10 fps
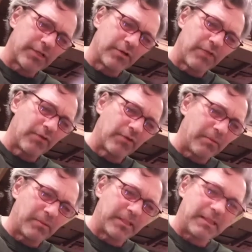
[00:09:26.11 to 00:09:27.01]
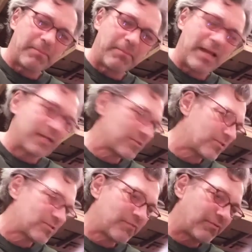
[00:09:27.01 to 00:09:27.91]
You're never going to be able to get that back because
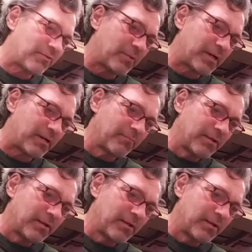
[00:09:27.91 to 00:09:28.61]
there's stuff everywhere.